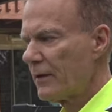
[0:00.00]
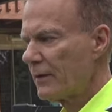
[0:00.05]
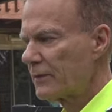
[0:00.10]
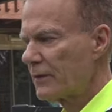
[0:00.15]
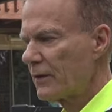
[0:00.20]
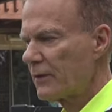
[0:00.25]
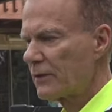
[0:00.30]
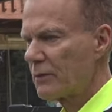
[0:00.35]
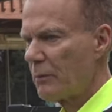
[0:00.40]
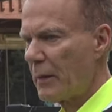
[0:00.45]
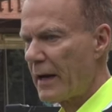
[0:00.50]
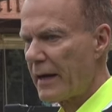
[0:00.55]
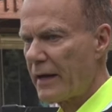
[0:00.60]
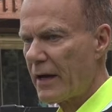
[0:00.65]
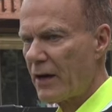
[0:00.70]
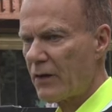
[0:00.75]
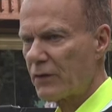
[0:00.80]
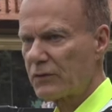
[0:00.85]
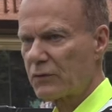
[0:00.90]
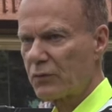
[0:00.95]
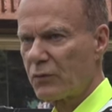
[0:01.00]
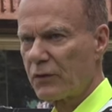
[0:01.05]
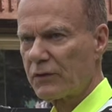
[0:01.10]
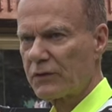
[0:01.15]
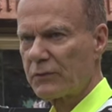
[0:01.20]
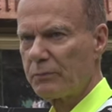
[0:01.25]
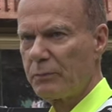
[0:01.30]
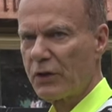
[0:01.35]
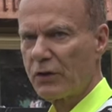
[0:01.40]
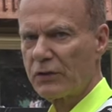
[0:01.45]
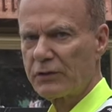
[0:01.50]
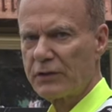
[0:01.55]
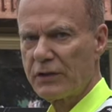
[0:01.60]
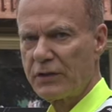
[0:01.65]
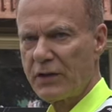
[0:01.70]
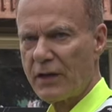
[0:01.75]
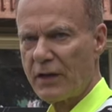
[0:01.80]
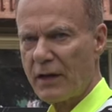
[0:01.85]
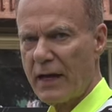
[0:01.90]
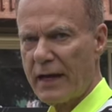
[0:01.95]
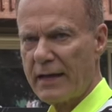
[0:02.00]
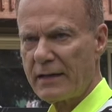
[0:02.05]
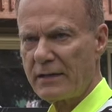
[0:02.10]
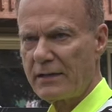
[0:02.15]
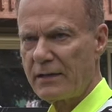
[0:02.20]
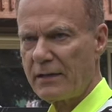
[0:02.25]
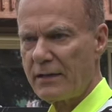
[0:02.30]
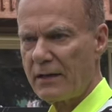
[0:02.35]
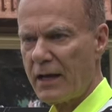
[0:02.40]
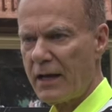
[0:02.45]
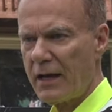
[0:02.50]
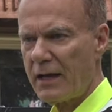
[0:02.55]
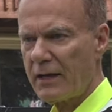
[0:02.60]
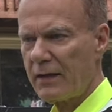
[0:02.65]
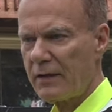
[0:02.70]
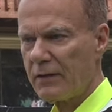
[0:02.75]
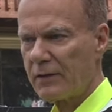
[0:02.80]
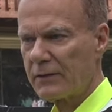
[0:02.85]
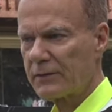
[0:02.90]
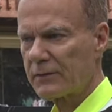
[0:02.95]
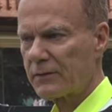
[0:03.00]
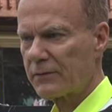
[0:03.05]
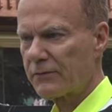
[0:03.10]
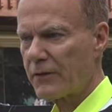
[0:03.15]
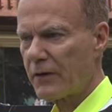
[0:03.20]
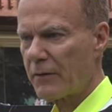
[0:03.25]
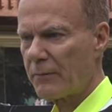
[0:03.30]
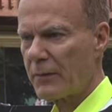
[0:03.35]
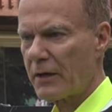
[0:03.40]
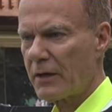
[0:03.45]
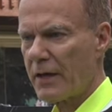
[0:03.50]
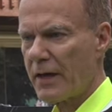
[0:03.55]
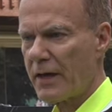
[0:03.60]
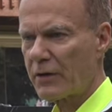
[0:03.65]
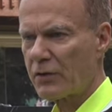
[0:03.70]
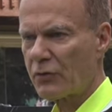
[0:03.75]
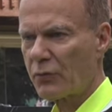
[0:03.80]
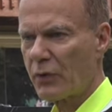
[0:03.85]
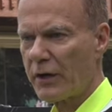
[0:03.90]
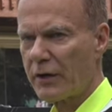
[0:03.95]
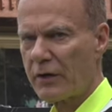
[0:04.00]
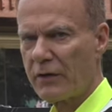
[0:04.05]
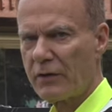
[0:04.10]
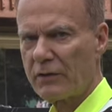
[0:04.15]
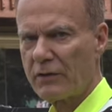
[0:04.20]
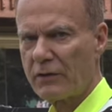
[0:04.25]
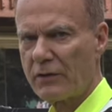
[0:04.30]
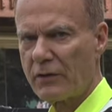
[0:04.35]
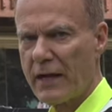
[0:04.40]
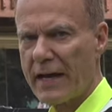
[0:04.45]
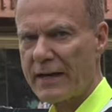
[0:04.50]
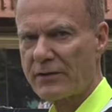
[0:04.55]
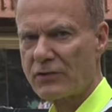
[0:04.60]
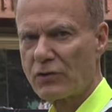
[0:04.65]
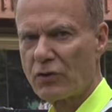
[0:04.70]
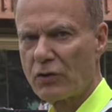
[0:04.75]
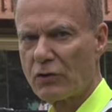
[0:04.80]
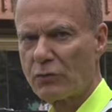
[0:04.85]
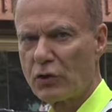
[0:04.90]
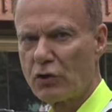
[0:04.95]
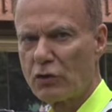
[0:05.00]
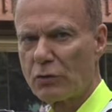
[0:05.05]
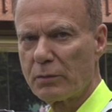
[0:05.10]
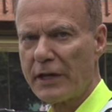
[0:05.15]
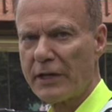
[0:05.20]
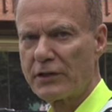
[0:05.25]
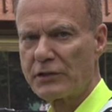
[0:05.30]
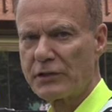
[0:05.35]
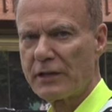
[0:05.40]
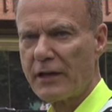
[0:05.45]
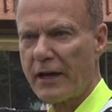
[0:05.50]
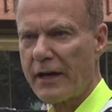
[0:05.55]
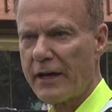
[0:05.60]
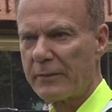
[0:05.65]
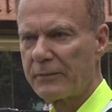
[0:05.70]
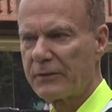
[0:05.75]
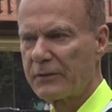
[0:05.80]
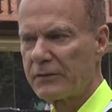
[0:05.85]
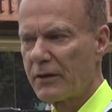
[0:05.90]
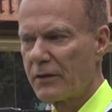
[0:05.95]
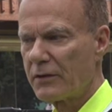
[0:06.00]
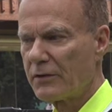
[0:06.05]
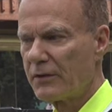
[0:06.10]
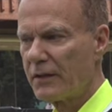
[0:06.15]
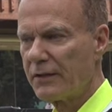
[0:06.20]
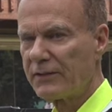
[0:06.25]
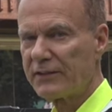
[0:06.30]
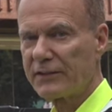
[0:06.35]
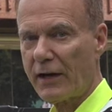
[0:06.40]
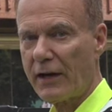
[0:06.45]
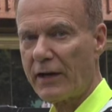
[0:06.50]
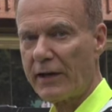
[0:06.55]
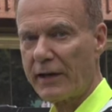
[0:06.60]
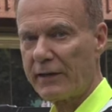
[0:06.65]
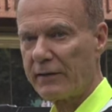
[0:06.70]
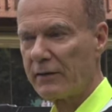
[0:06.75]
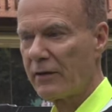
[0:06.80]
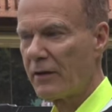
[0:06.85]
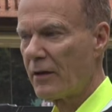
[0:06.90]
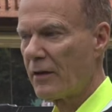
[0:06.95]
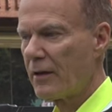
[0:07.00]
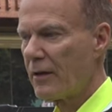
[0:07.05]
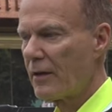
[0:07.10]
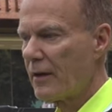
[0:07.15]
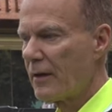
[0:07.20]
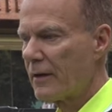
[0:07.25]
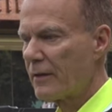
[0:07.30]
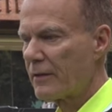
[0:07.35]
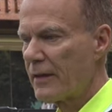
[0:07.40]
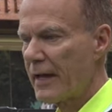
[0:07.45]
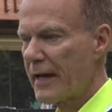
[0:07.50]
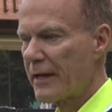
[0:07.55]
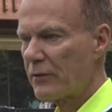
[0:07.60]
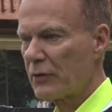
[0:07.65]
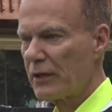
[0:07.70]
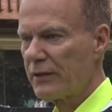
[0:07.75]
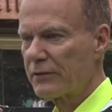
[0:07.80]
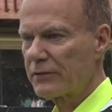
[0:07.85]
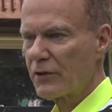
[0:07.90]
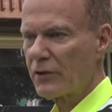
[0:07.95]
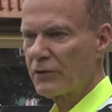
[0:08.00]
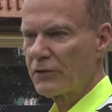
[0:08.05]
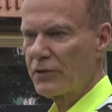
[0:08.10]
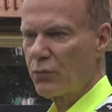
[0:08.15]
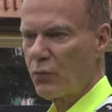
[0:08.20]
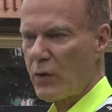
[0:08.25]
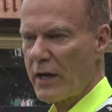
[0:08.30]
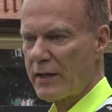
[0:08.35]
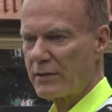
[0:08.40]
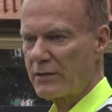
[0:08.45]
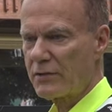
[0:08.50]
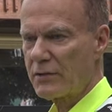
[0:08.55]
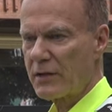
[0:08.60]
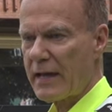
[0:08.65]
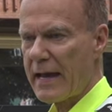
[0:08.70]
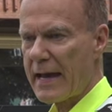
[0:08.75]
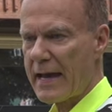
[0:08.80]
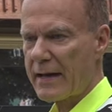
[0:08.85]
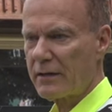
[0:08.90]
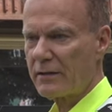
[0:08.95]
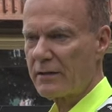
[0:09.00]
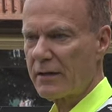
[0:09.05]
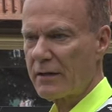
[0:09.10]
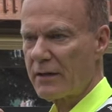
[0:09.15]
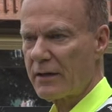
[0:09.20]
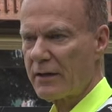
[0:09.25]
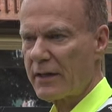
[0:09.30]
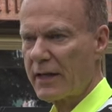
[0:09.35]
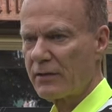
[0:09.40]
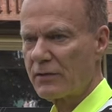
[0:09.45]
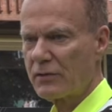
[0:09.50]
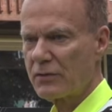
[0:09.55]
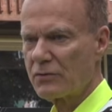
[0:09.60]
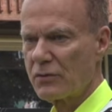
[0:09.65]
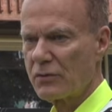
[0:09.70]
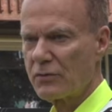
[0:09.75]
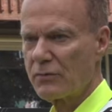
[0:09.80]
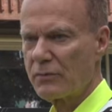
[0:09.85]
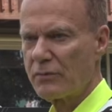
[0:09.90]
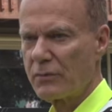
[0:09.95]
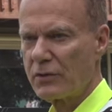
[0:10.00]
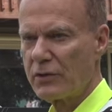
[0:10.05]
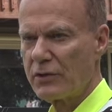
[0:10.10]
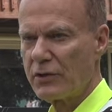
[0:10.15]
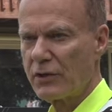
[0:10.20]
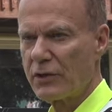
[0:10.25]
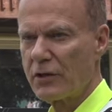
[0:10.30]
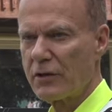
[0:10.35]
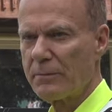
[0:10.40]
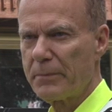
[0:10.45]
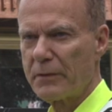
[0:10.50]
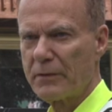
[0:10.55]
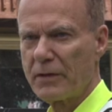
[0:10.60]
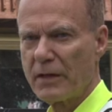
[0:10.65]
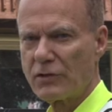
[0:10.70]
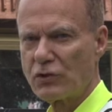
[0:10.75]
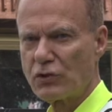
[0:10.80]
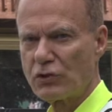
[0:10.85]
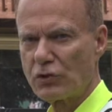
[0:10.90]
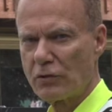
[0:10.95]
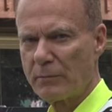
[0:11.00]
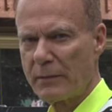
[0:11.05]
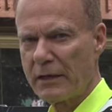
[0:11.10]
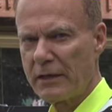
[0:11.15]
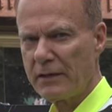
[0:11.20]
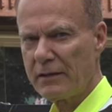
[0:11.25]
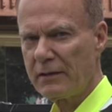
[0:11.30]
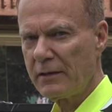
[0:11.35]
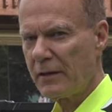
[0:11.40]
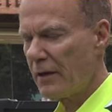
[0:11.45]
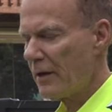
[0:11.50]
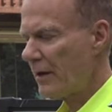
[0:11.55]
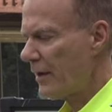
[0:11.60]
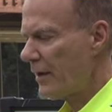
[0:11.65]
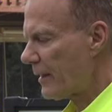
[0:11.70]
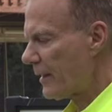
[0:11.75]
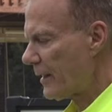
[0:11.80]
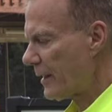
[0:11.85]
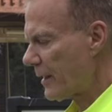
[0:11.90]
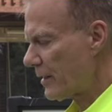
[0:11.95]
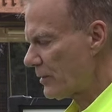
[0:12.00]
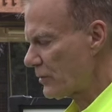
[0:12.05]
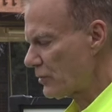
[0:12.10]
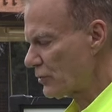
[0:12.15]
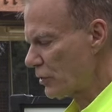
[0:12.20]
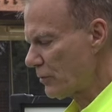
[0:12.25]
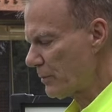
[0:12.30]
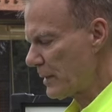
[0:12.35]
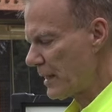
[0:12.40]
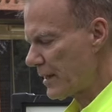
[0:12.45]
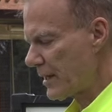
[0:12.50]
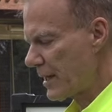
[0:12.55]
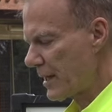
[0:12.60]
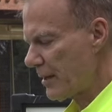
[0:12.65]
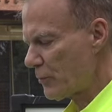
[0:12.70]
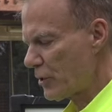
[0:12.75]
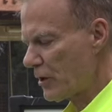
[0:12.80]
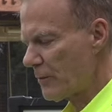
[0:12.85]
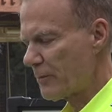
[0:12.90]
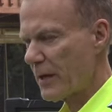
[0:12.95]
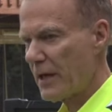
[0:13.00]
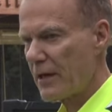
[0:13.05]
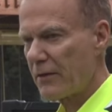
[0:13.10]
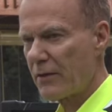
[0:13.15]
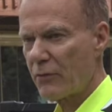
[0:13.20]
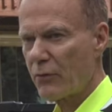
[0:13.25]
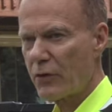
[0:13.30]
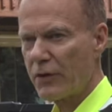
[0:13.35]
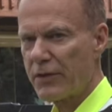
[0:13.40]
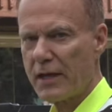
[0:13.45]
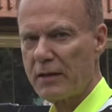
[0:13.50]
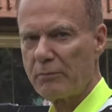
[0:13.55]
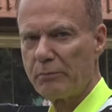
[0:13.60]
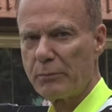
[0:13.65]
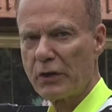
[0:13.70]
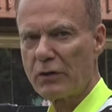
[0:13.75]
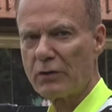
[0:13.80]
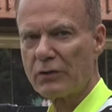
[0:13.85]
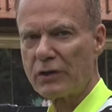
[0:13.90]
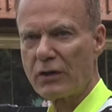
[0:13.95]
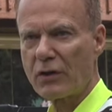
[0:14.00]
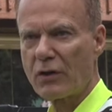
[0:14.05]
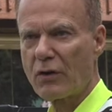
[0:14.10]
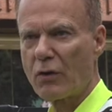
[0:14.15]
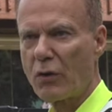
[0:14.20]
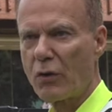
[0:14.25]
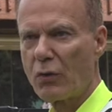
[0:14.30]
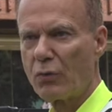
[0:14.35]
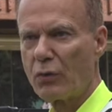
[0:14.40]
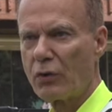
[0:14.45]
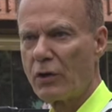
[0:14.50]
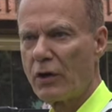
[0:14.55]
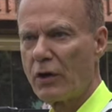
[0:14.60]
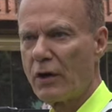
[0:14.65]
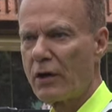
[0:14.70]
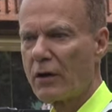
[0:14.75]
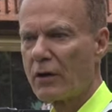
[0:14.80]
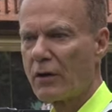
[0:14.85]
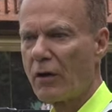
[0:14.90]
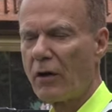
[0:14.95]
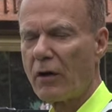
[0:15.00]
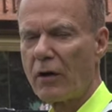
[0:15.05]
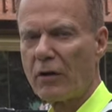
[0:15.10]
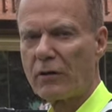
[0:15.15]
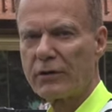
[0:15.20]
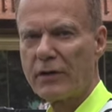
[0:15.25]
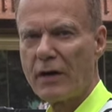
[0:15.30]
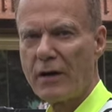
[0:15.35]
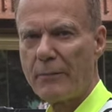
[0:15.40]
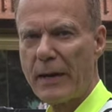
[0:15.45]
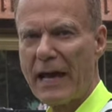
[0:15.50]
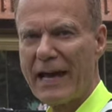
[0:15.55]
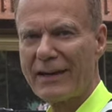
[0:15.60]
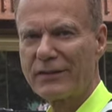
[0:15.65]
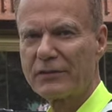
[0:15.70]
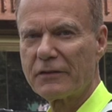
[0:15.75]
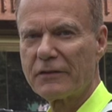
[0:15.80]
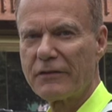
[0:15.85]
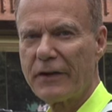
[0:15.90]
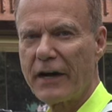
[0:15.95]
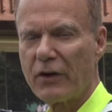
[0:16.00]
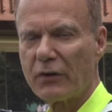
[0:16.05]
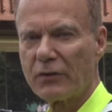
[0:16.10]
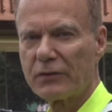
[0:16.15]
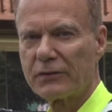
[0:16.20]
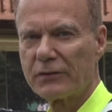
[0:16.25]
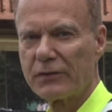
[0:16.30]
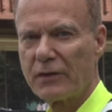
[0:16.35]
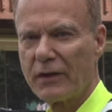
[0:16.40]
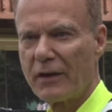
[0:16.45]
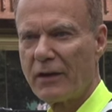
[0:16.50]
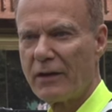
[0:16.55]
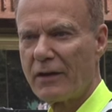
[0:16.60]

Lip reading: Since my house was built in the 1980s from a NREL, National Renewable Energy Labs design, that research went to Canada and then to Europe and Germany. And Germany came up with a building code called Passive House.